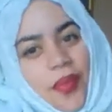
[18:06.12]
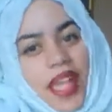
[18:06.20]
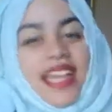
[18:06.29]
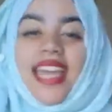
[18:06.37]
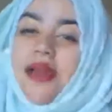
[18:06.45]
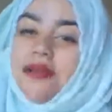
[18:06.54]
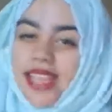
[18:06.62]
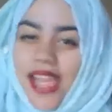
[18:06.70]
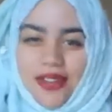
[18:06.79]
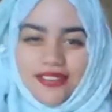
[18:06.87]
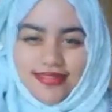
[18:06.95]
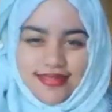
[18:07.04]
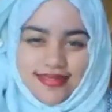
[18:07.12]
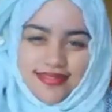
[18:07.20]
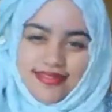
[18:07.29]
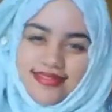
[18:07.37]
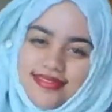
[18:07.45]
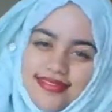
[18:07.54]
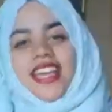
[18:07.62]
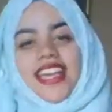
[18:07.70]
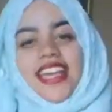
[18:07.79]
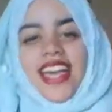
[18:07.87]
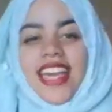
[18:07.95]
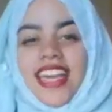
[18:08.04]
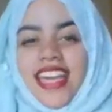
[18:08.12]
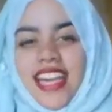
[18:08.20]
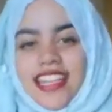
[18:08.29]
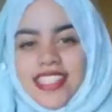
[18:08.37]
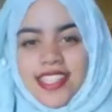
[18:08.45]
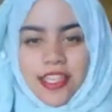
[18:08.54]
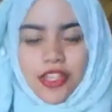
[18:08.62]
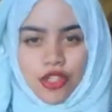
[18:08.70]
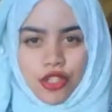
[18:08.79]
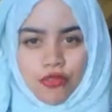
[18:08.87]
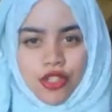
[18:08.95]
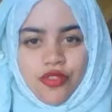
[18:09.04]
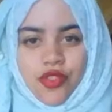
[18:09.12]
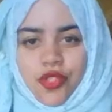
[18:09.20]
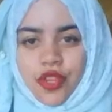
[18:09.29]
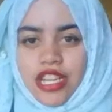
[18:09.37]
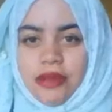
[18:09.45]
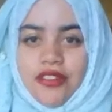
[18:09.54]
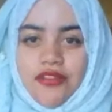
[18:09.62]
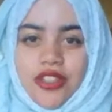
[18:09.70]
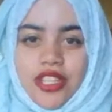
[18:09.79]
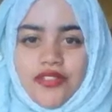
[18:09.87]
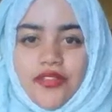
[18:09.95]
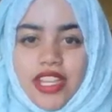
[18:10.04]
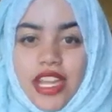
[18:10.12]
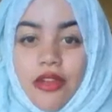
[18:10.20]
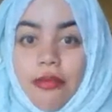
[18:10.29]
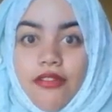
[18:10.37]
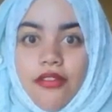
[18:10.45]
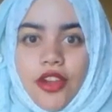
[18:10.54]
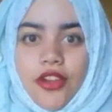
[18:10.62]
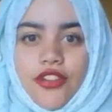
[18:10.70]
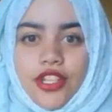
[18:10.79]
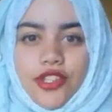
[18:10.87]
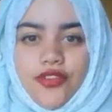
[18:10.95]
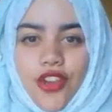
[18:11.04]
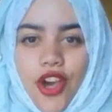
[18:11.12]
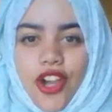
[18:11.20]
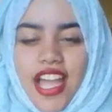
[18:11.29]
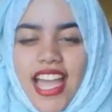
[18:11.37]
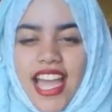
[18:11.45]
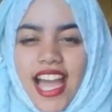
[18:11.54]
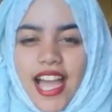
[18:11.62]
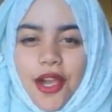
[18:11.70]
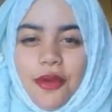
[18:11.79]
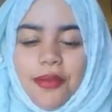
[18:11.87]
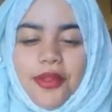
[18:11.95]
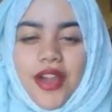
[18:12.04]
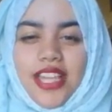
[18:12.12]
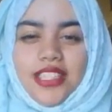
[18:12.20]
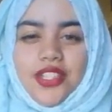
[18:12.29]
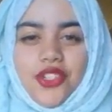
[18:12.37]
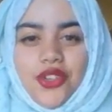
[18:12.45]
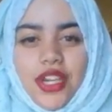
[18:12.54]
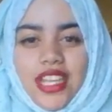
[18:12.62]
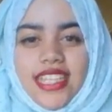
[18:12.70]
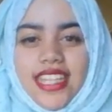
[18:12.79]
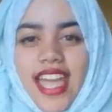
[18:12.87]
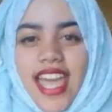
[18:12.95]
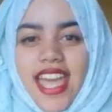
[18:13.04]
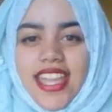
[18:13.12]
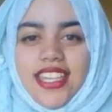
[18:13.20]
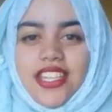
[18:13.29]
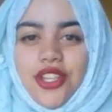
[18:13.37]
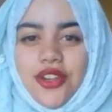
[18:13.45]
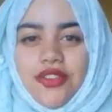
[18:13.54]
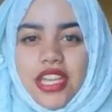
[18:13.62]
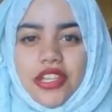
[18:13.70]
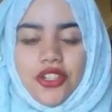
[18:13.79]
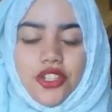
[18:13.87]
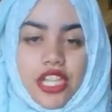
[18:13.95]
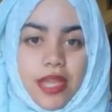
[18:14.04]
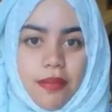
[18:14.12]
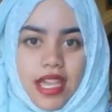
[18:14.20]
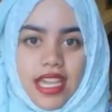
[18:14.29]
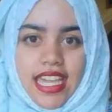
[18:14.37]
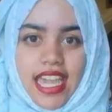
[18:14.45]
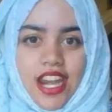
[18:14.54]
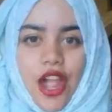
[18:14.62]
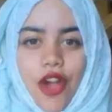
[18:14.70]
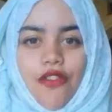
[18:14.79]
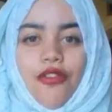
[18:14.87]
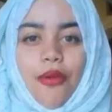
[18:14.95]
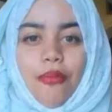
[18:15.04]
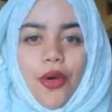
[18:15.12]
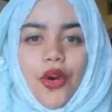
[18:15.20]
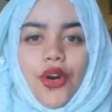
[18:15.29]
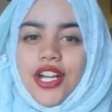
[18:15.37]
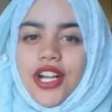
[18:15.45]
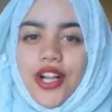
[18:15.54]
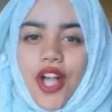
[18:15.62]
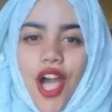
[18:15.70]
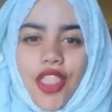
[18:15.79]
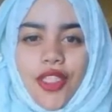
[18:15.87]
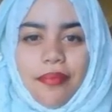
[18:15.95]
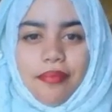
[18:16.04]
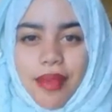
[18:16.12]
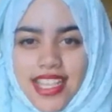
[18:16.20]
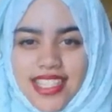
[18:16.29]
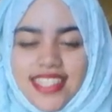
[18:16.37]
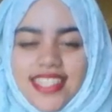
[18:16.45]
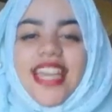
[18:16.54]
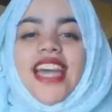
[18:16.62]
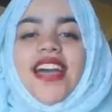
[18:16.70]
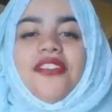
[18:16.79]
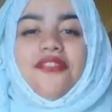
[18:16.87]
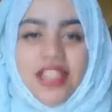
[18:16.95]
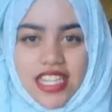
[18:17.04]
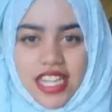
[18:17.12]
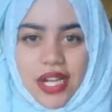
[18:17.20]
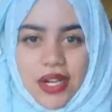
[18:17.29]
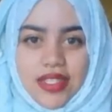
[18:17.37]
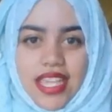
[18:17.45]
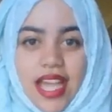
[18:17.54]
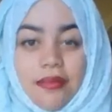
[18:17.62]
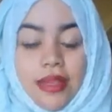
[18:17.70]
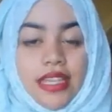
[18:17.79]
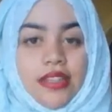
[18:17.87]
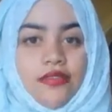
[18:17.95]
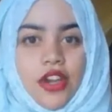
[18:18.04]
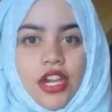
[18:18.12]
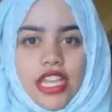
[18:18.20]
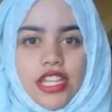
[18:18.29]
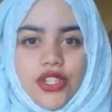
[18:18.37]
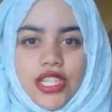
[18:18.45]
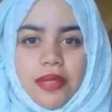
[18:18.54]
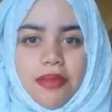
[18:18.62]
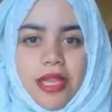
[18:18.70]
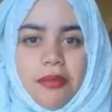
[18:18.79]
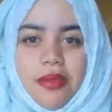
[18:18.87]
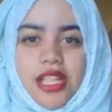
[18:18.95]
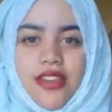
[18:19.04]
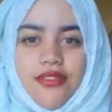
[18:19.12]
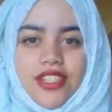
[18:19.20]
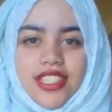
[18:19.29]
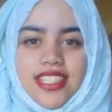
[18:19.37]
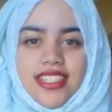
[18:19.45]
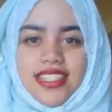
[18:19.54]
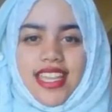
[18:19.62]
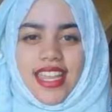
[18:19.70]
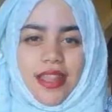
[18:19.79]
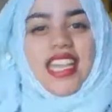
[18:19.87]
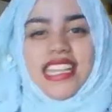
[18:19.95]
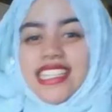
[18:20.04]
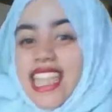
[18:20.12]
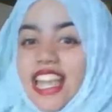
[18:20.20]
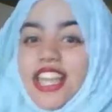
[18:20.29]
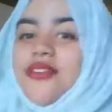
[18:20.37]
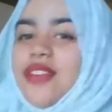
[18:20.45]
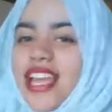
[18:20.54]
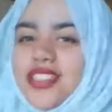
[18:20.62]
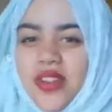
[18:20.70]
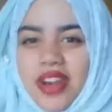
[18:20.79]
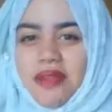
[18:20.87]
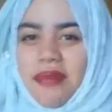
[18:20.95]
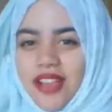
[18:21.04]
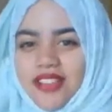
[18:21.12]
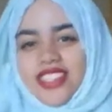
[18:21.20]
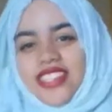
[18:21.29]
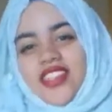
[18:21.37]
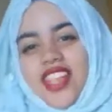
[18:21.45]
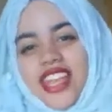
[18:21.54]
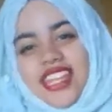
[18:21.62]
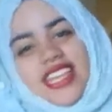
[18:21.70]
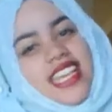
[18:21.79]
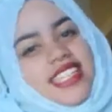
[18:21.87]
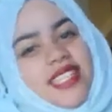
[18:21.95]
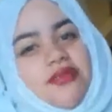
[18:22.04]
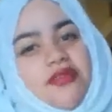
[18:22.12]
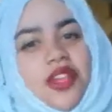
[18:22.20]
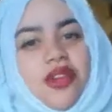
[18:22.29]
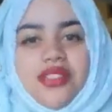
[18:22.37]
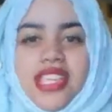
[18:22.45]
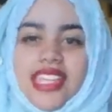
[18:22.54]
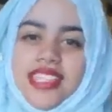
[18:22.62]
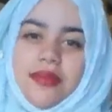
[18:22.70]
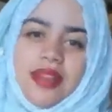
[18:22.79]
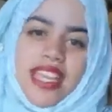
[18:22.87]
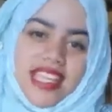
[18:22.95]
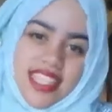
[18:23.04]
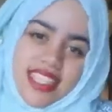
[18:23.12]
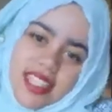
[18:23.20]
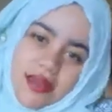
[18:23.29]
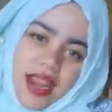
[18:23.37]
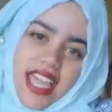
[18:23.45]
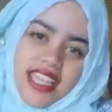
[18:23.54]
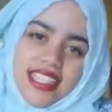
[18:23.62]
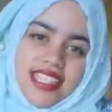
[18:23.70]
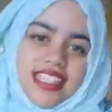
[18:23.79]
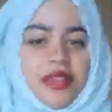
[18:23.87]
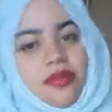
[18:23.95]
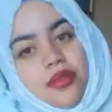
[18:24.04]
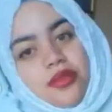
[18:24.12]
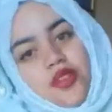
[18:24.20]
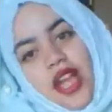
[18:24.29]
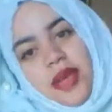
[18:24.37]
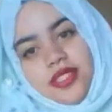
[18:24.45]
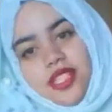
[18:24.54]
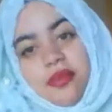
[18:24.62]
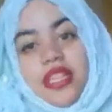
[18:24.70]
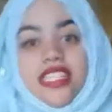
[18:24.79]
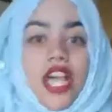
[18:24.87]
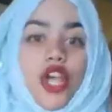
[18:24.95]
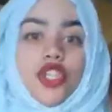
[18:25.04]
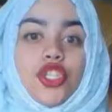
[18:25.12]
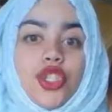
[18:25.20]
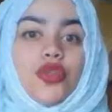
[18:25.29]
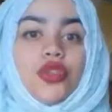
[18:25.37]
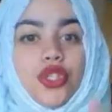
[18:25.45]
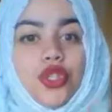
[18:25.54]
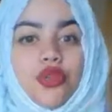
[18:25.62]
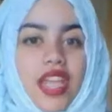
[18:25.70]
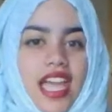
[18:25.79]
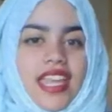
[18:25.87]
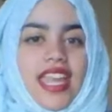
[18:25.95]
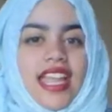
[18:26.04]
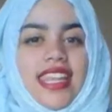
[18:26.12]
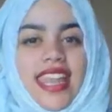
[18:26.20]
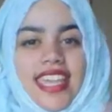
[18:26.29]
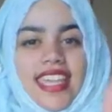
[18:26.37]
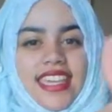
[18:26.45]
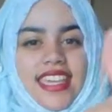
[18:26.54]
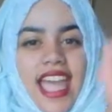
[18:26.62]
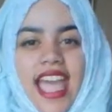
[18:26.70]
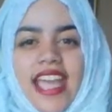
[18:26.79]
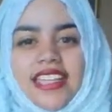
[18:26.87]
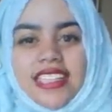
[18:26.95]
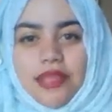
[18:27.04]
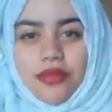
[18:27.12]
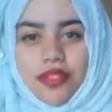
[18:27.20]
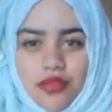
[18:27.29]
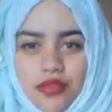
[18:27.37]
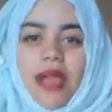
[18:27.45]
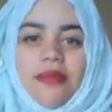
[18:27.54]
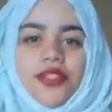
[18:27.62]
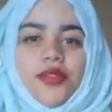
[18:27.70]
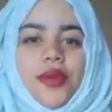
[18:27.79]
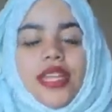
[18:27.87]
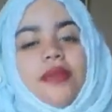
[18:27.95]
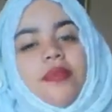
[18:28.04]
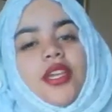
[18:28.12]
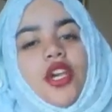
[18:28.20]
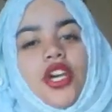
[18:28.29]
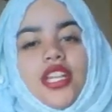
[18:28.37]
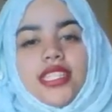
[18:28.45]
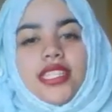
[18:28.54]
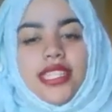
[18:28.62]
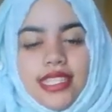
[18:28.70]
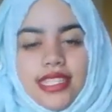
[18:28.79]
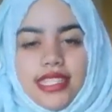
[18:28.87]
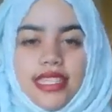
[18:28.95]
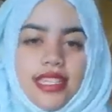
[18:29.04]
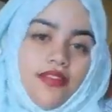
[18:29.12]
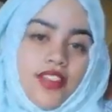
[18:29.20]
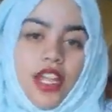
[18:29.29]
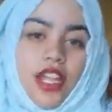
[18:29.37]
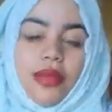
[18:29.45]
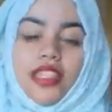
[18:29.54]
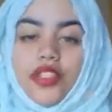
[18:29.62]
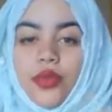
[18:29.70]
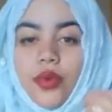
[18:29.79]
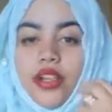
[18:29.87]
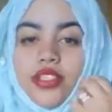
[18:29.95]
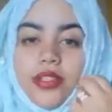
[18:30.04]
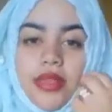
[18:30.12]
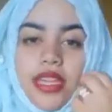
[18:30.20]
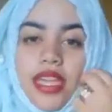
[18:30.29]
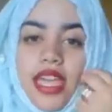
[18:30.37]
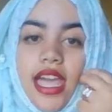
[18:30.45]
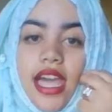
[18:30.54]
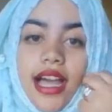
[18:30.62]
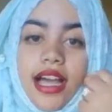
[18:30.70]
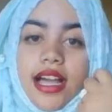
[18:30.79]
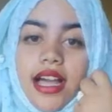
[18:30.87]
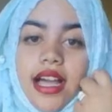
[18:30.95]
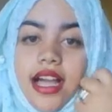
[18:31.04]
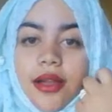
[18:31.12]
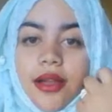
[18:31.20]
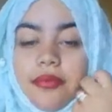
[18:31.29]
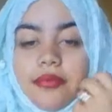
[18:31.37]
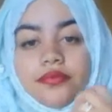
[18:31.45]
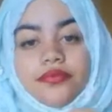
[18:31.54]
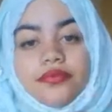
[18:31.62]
In Cape Town. Hey guys, thank you so much for joining me for this video, my very first vlog. I hope you guys enjoyed it, and don't forget to check back again for more Girl on the Bus videos. I meet very interesting people every single day, and I can tell you guys all about it so that I can get some views and some clicks and some likes and some subscribes. So please do that, like it and subscribe to it, because this video means the world to me. Yeah,